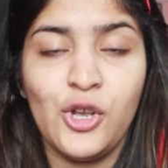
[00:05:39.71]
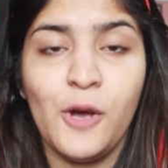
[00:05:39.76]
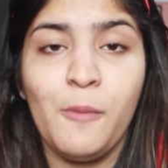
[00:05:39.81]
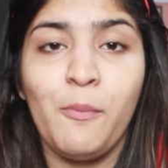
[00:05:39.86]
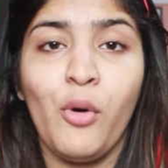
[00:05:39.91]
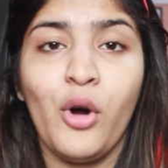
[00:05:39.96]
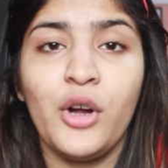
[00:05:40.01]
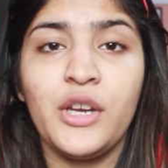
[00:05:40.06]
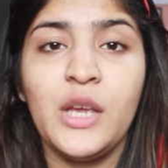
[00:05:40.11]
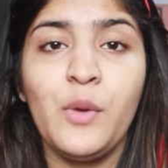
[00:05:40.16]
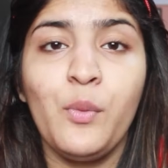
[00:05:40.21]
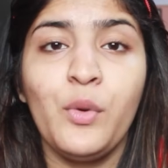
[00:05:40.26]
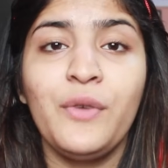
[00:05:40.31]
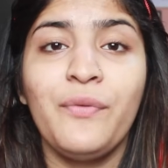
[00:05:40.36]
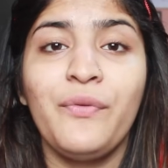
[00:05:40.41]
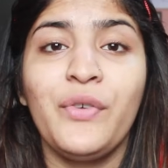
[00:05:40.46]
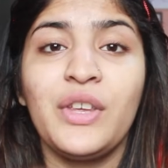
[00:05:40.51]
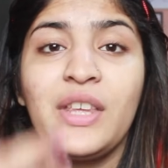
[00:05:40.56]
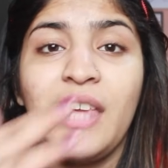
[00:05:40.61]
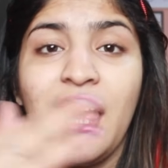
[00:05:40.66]
So your body
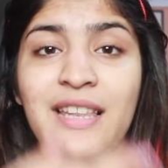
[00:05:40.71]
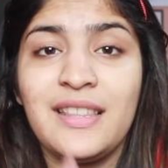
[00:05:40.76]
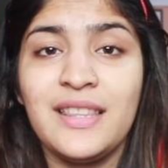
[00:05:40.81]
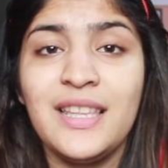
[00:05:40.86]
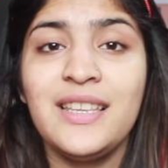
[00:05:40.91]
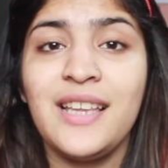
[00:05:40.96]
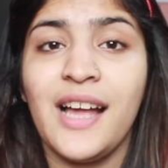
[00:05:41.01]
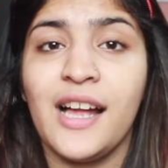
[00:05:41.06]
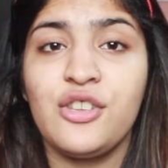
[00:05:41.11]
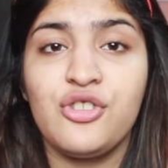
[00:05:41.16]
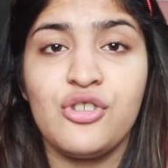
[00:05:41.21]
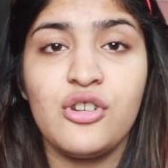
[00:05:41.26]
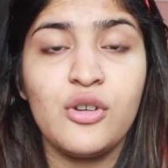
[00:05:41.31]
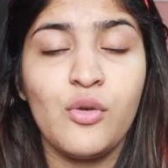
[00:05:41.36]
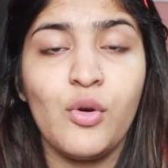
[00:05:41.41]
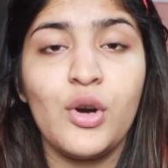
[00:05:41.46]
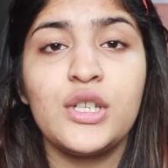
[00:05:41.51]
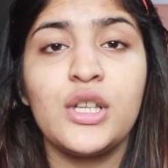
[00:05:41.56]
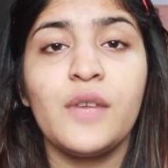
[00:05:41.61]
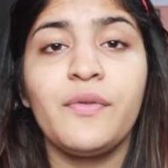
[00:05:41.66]
would forget the natural
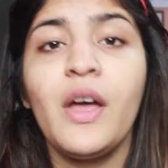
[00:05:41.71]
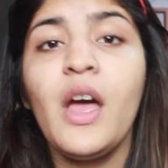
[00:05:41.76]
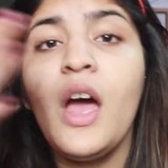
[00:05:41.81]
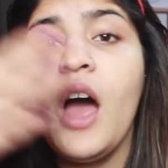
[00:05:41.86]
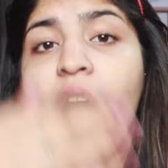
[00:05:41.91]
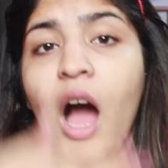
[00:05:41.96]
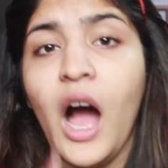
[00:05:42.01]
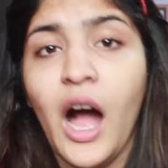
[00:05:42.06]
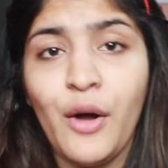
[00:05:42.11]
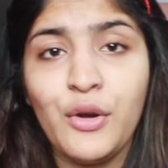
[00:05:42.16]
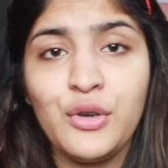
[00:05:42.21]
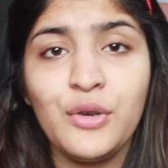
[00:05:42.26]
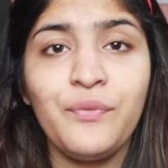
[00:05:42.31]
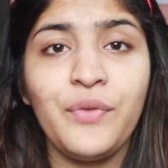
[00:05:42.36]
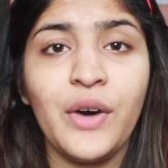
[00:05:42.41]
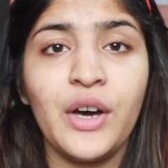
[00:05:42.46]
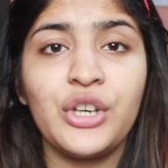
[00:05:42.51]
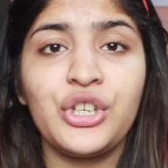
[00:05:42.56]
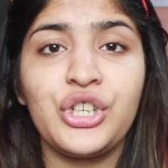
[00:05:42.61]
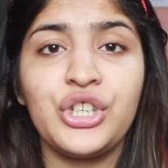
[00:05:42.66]
course of how to
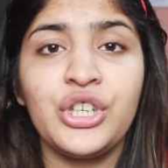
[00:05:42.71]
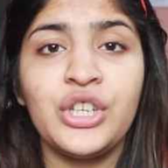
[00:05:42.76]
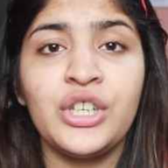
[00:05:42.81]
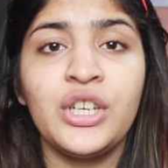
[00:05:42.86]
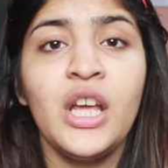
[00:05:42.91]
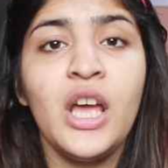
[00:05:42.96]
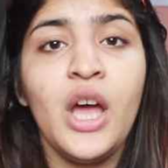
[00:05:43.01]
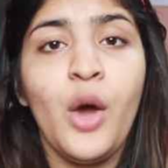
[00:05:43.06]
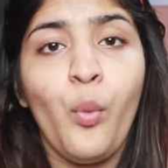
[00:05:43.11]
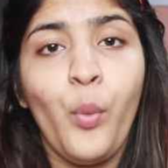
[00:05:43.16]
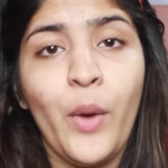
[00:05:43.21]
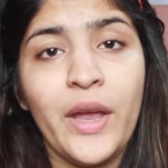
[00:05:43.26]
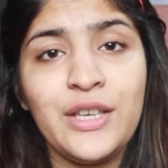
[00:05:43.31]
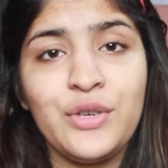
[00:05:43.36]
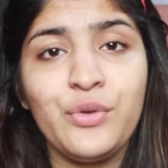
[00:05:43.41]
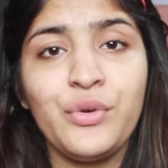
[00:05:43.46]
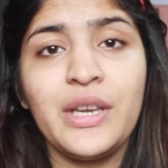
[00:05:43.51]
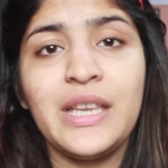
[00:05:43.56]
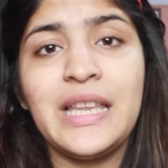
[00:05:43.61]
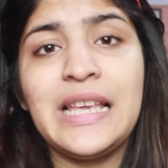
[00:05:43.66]
function, when
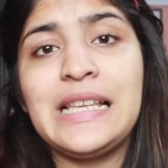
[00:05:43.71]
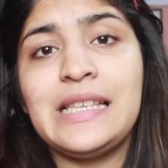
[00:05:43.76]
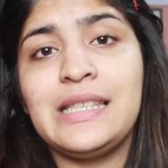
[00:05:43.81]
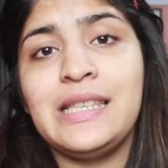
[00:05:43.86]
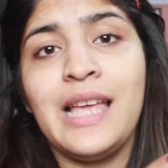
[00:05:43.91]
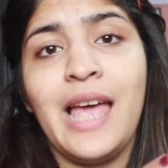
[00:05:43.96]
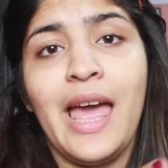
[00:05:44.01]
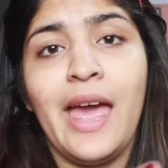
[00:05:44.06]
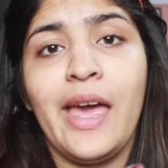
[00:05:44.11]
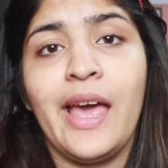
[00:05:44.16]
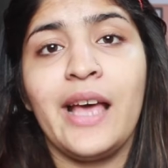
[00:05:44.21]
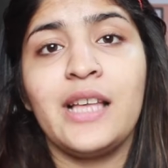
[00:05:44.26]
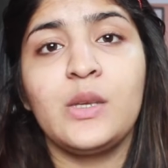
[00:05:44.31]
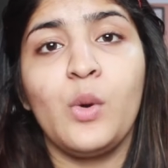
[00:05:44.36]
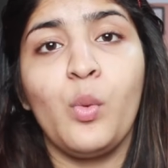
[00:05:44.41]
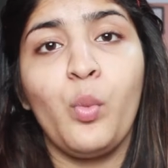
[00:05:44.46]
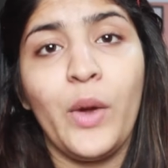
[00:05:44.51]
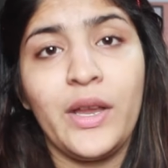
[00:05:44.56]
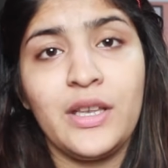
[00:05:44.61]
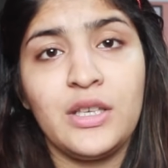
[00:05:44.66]
to release the
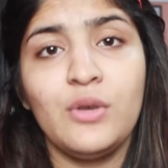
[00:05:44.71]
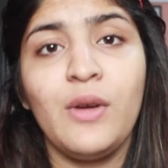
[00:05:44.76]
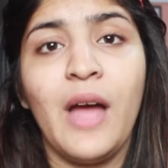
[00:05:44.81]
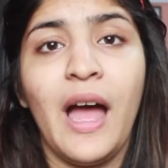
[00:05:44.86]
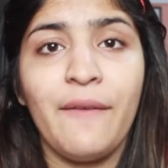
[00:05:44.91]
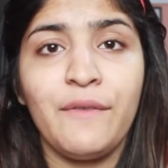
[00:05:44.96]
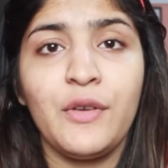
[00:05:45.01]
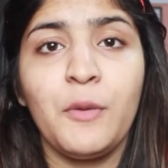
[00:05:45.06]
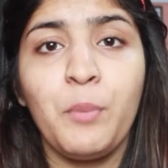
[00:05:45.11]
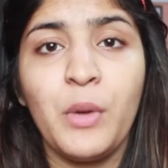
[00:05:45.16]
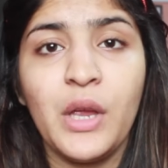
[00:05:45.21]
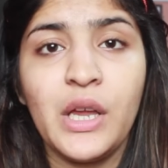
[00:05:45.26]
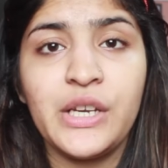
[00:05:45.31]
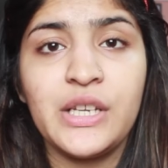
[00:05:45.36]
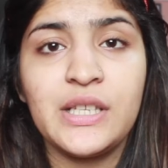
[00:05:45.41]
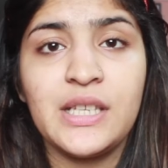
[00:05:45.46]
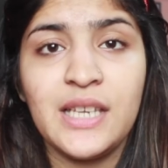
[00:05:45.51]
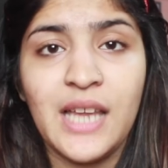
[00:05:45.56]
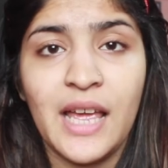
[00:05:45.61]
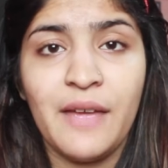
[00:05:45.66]
eggs, when to have your
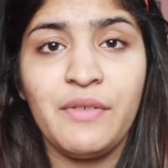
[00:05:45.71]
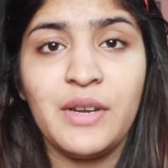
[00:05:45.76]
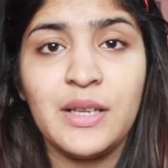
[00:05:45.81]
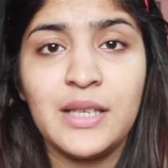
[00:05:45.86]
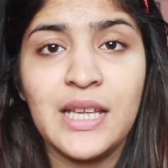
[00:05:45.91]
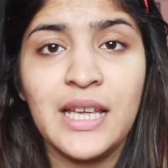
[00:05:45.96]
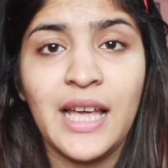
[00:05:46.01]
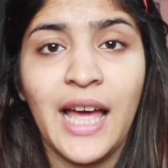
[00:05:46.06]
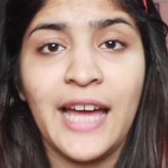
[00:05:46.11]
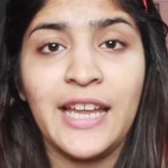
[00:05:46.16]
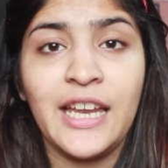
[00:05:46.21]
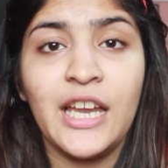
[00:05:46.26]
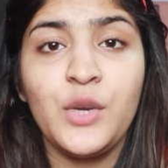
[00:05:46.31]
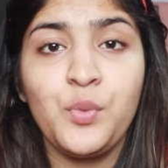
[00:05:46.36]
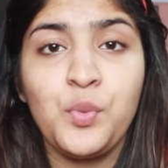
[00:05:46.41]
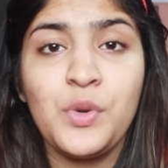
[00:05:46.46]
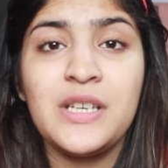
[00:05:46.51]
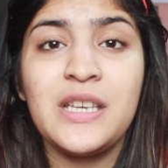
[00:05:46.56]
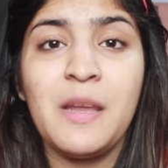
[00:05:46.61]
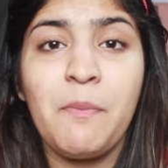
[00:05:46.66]
periods and everything, and
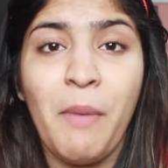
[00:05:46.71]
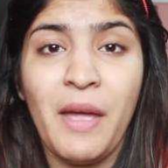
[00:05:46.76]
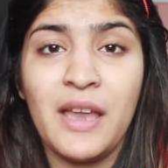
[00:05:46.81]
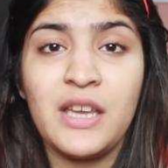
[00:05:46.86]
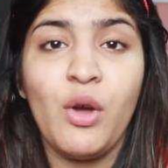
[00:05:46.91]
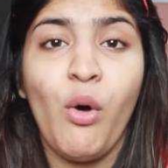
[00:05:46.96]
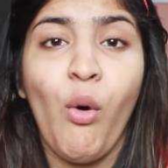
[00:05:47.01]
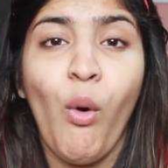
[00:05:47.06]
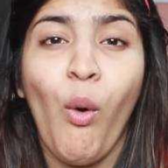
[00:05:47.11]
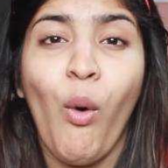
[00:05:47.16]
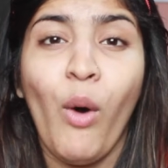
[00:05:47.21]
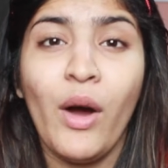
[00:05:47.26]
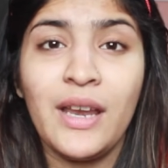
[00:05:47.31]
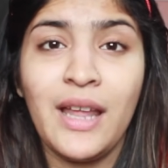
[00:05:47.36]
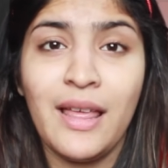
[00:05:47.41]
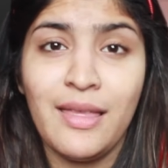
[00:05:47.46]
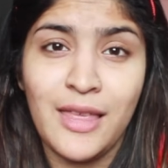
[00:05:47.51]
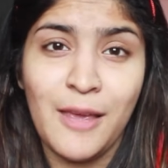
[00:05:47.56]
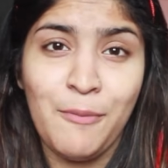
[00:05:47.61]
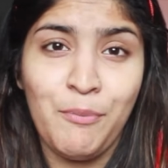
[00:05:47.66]
it will depend
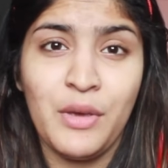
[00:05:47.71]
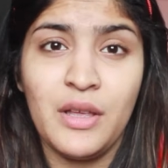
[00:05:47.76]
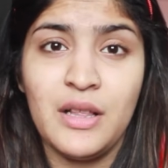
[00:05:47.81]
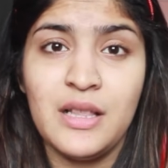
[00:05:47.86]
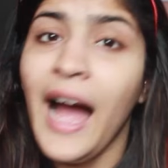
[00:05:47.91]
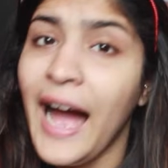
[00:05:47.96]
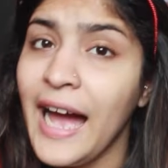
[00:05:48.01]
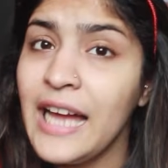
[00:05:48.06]
on the pills.